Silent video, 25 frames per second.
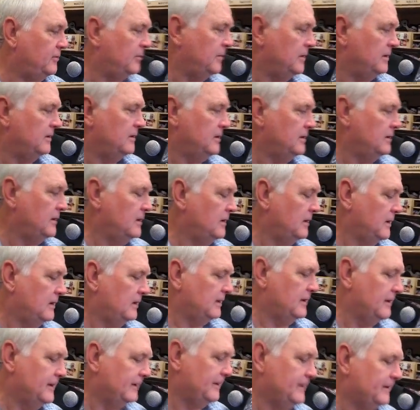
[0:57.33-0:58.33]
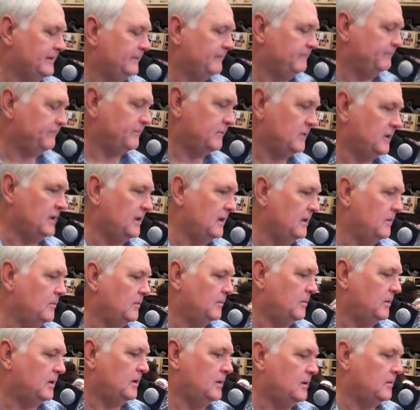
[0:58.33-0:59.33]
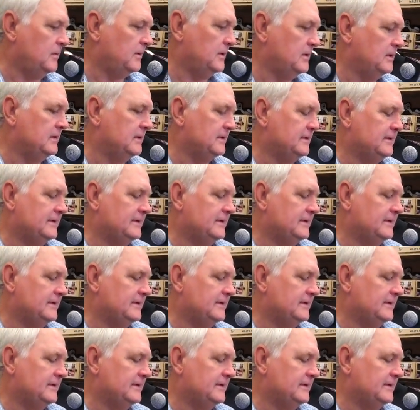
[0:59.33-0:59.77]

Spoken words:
but to get them the ball, but